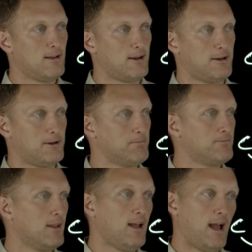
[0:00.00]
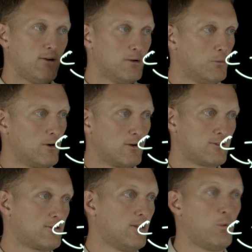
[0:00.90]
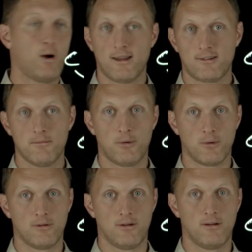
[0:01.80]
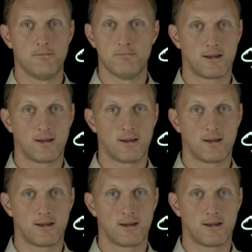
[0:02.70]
um, how it works, why it's important,